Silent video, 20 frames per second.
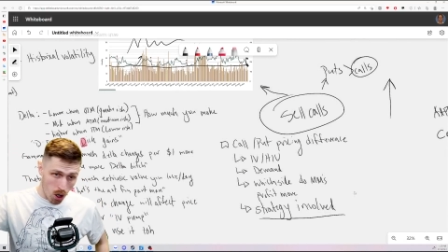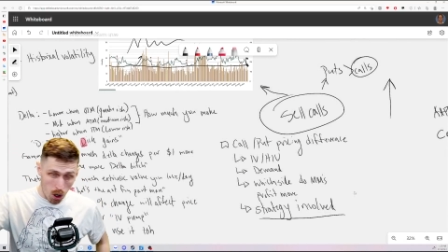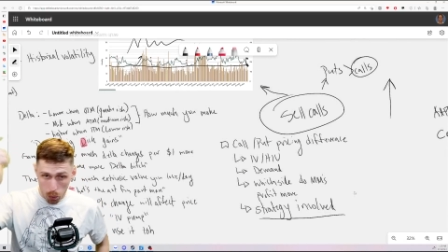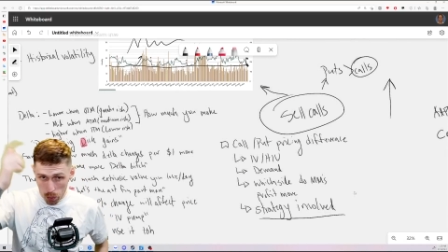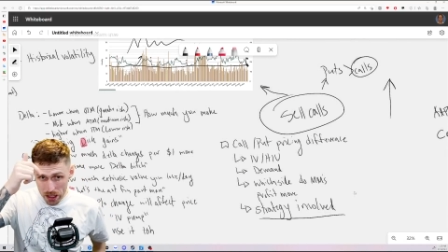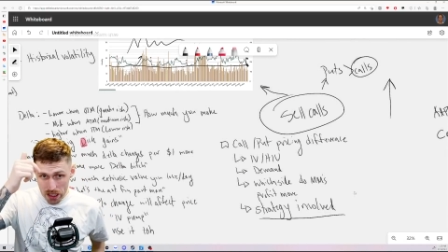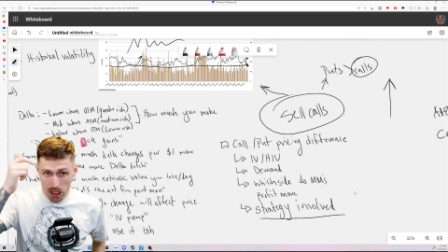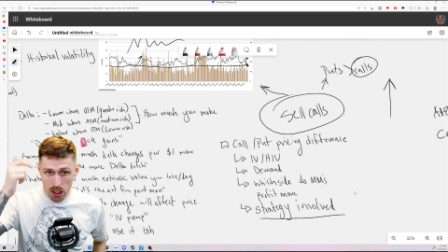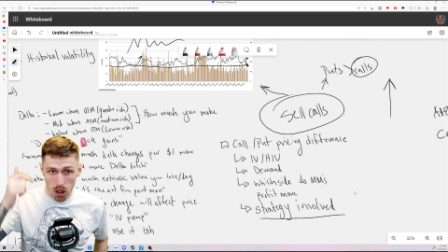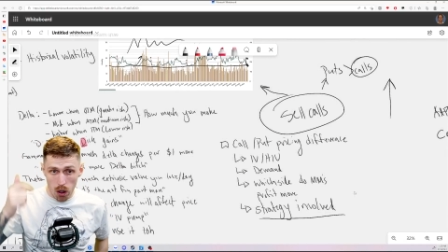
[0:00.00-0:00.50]

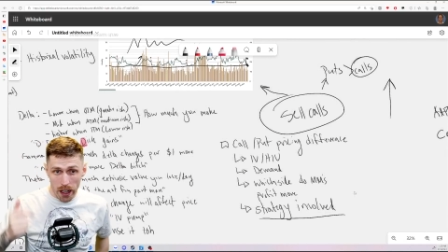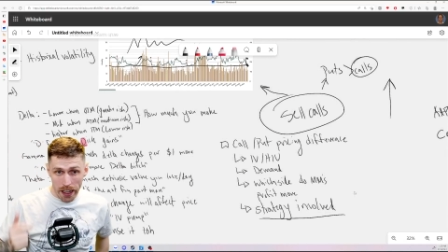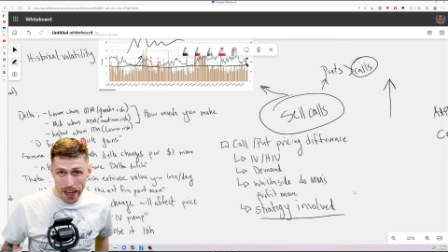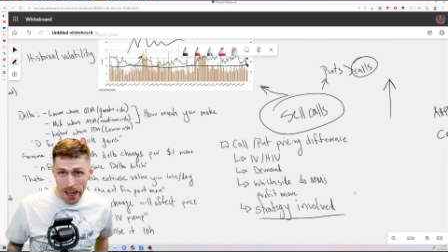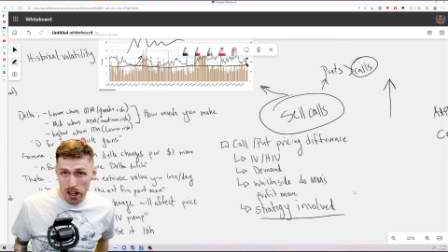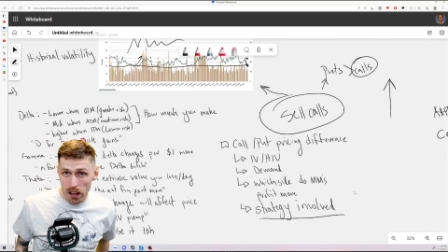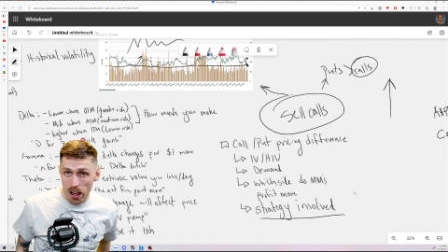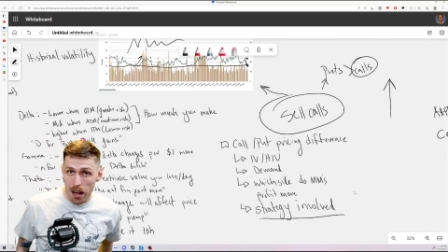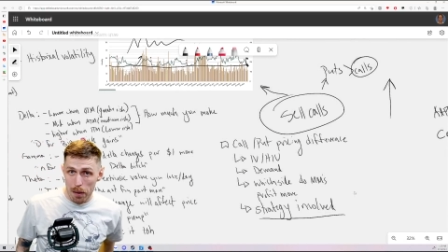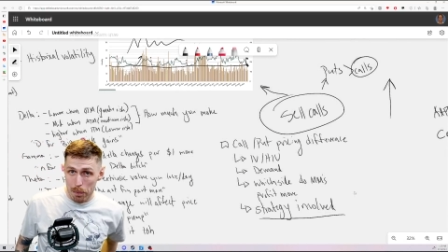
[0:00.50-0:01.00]
week ago I
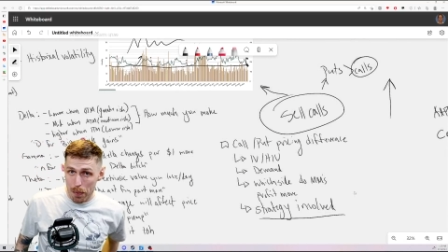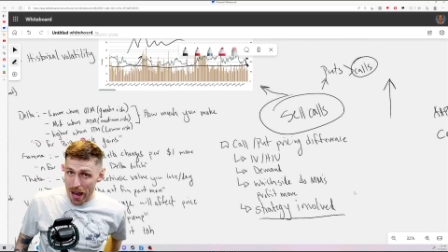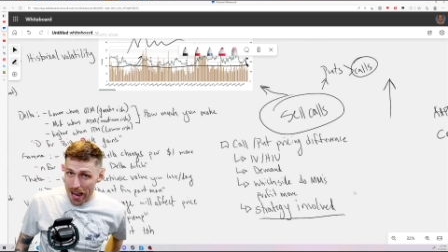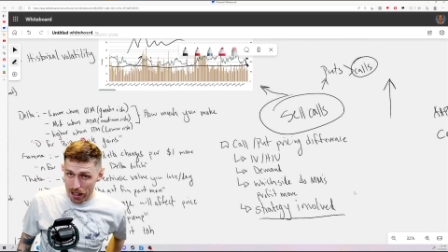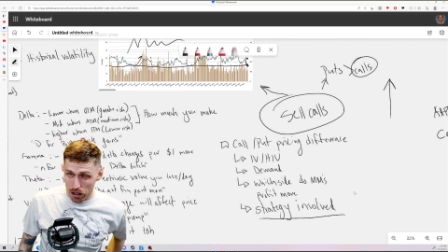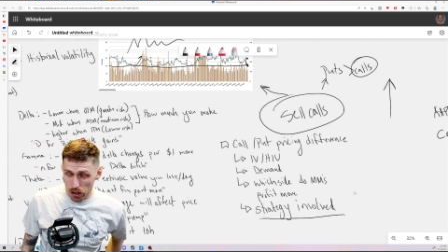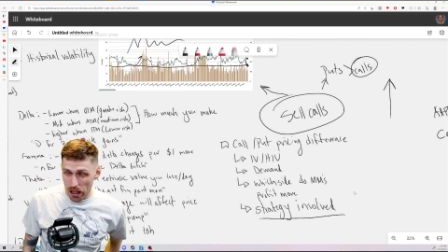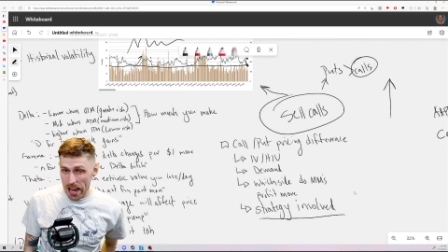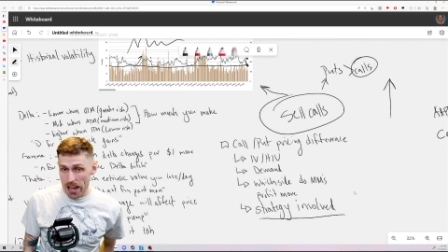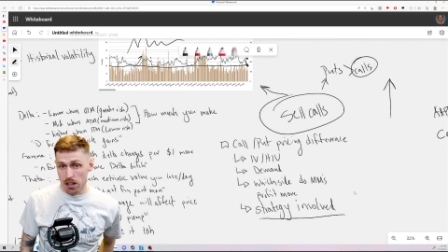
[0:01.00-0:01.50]
got a lot of
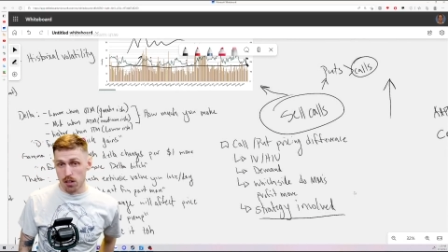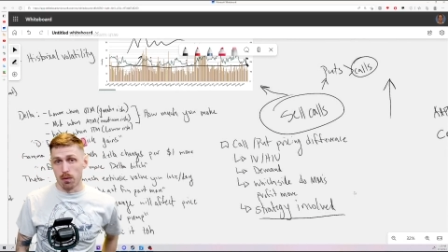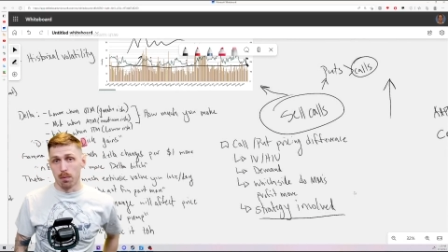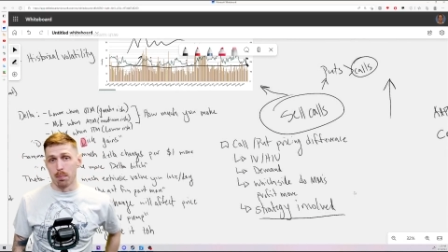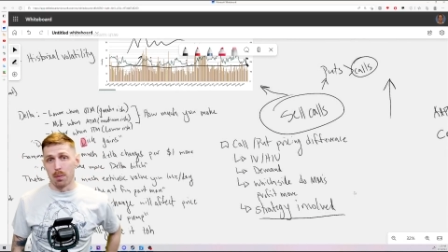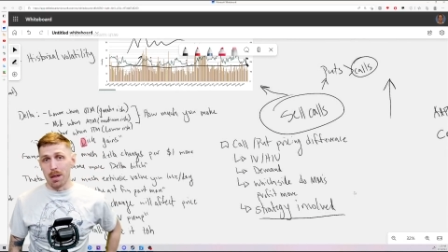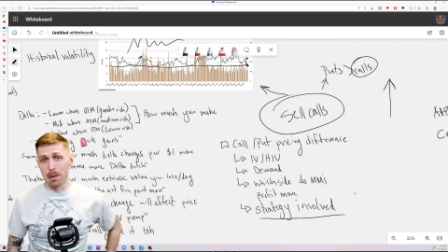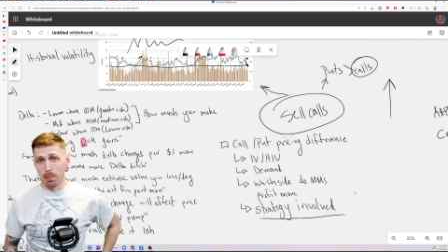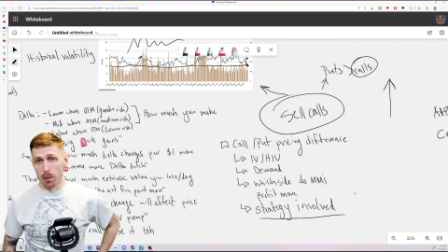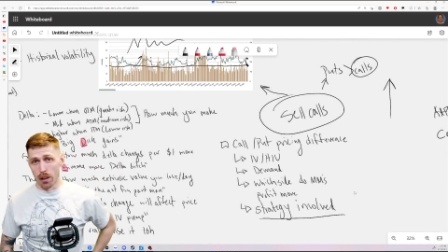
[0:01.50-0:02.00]
backlash from
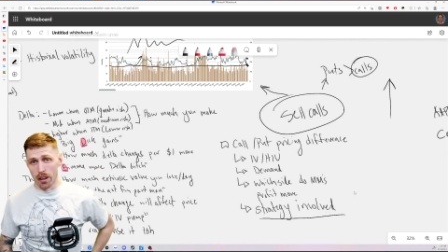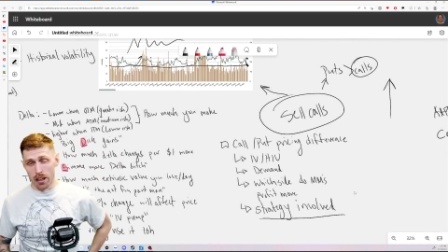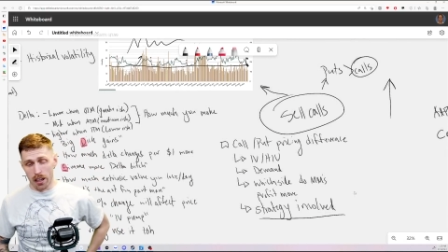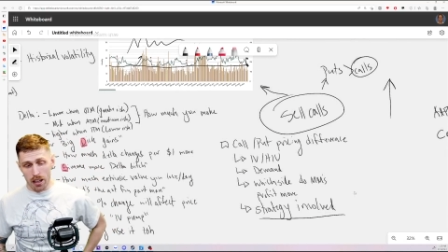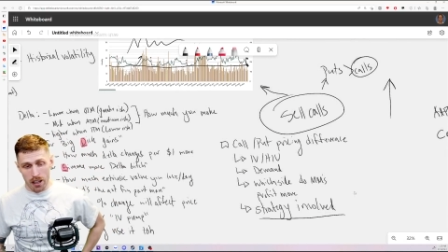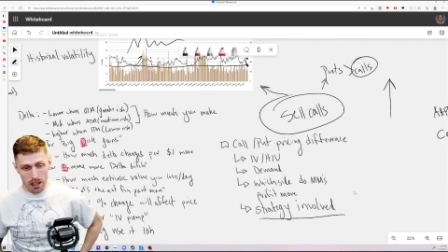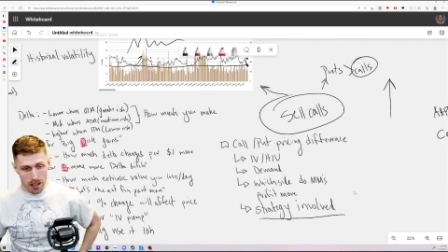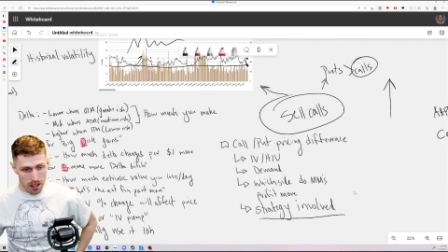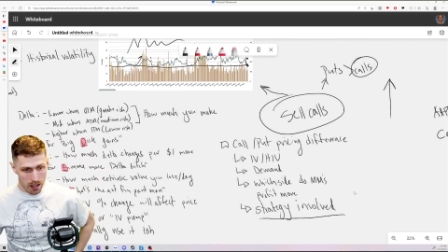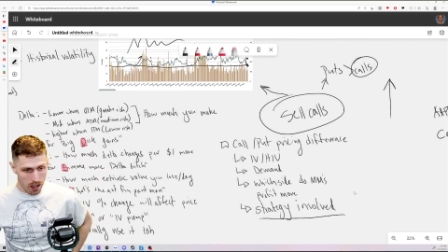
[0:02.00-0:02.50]
people
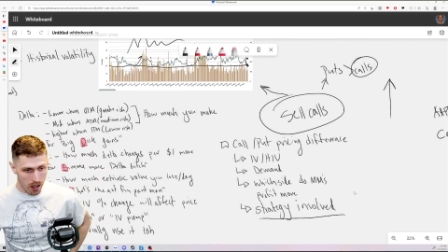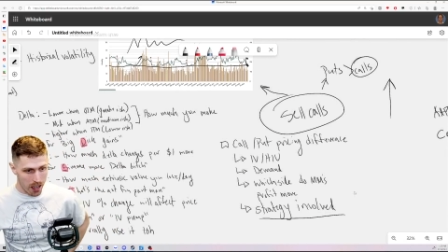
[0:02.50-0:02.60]
that,